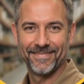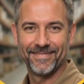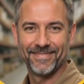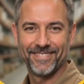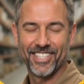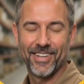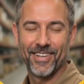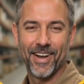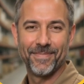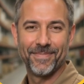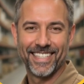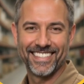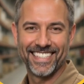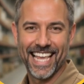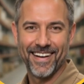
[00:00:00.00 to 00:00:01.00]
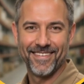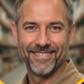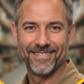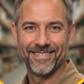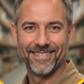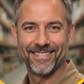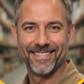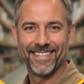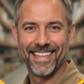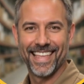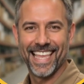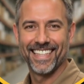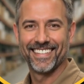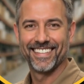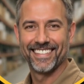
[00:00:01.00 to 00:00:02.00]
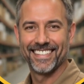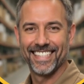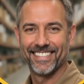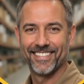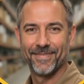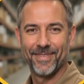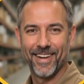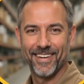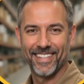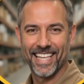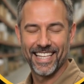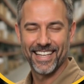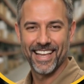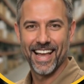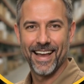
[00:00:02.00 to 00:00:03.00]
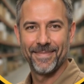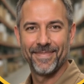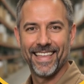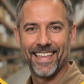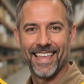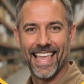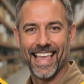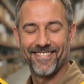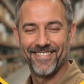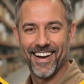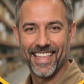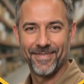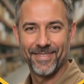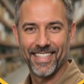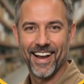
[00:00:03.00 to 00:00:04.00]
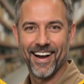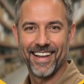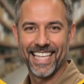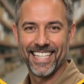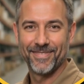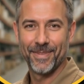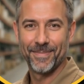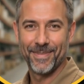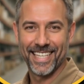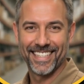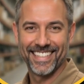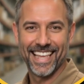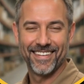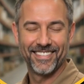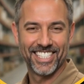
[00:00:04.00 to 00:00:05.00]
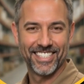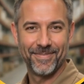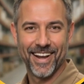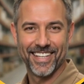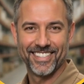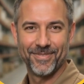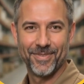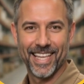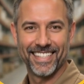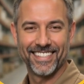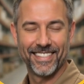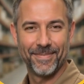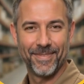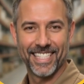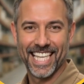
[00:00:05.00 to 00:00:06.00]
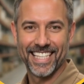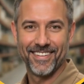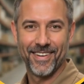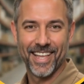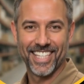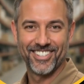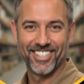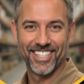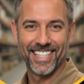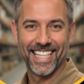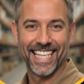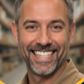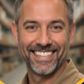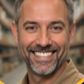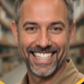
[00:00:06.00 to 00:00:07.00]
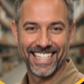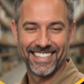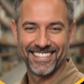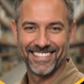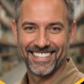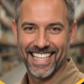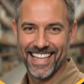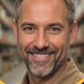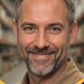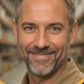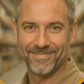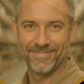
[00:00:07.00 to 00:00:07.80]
So don't miss out. Head to dieselpro.com and follow along as we break down the smartest ways to protect your engine and extend its life.